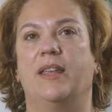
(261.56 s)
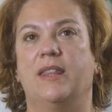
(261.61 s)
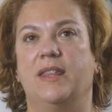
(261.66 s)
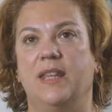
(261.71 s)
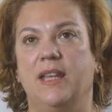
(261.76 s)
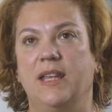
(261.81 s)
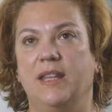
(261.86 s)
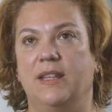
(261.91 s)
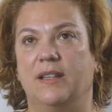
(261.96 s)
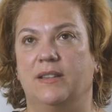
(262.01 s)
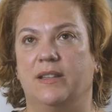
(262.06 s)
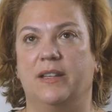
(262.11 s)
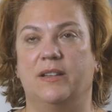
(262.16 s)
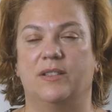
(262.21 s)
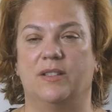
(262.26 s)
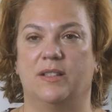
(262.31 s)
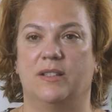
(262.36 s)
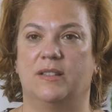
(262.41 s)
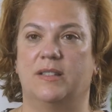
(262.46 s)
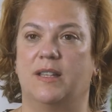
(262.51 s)
think that
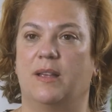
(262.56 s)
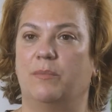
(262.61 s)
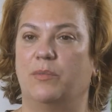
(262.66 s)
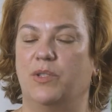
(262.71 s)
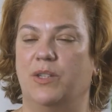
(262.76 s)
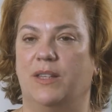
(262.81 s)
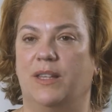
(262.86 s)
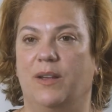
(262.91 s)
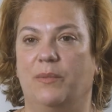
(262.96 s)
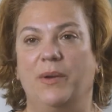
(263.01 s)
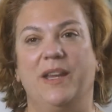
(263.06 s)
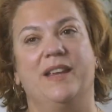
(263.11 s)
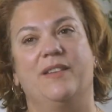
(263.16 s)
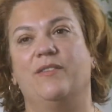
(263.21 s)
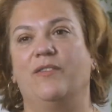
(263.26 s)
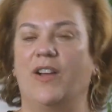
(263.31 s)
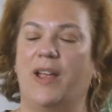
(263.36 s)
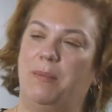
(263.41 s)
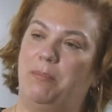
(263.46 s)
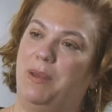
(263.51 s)
there's an assumption that we
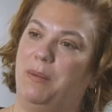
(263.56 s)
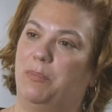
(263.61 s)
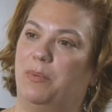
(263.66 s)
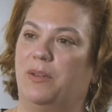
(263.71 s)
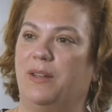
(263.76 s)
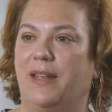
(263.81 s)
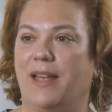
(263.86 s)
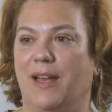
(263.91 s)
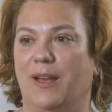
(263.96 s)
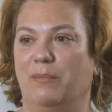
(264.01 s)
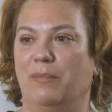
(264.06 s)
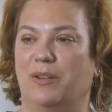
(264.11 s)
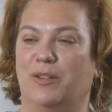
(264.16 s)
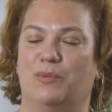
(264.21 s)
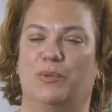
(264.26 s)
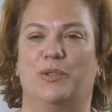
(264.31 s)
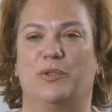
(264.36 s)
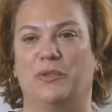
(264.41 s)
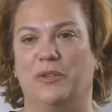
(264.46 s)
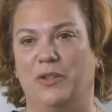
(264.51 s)
invite people to come because
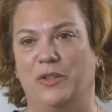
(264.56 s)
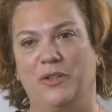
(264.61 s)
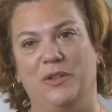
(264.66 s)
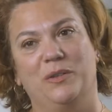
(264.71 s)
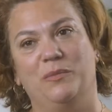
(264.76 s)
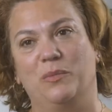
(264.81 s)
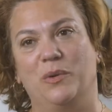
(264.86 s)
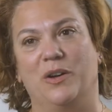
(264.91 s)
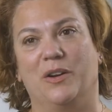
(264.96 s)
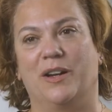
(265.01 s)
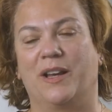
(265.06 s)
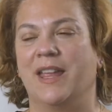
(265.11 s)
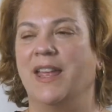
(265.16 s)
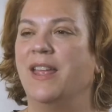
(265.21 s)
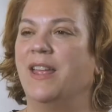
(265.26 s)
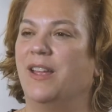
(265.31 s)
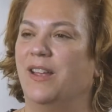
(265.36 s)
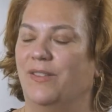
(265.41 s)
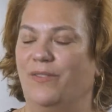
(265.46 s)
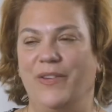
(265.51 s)
we're doing good work,
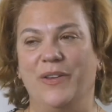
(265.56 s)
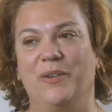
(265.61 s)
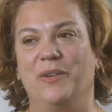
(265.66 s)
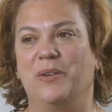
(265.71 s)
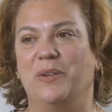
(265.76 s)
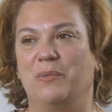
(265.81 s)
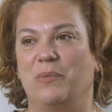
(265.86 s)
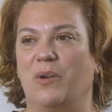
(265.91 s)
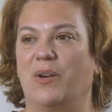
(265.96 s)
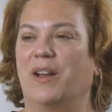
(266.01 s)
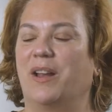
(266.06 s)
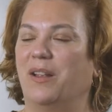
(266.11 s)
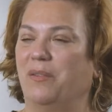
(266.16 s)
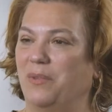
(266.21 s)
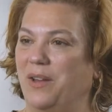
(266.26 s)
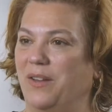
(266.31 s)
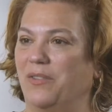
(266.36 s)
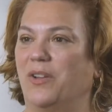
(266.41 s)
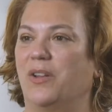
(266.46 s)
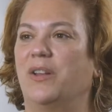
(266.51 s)
feel good work, and
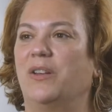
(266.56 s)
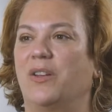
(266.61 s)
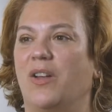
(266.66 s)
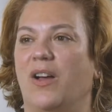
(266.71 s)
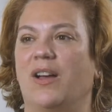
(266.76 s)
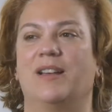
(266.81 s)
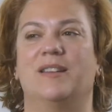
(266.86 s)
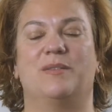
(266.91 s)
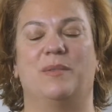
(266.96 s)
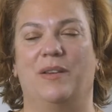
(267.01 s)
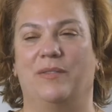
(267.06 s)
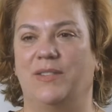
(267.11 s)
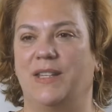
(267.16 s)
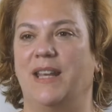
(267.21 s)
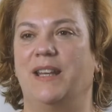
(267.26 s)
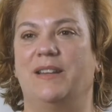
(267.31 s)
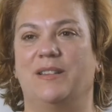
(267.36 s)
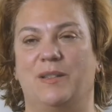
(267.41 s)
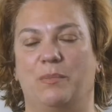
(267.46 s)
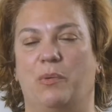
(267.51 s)
we have a good cause, and we have
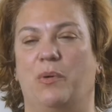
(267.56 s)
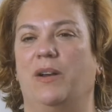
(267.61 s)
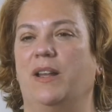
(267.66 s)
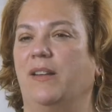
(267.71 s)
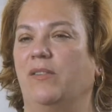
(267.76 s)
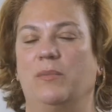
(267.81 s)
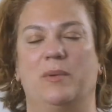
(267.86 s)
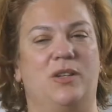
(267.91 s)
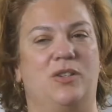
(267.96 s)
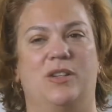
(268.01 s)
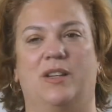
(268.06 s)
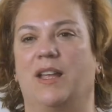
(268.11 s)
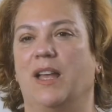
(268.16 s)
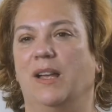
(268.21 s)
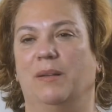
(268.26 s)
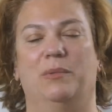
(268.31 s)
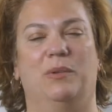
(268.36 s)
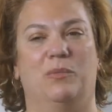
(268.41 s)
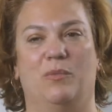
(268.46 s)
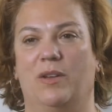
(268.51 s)
data support, and everybody should
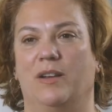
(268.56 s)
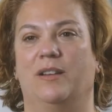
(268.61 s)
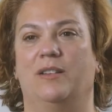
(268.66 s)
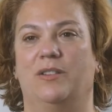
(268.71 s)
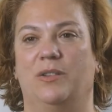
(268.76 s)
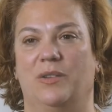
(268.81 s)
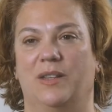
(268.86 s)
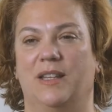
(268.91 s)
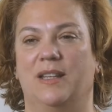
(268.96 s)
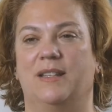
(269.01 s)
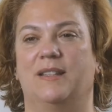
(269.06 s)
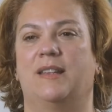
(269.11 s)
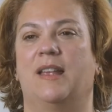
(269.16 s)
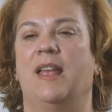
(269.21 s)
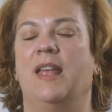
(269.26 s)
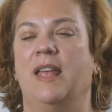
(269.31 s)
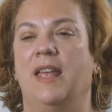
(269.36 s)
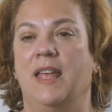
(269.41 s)
come and want to do this,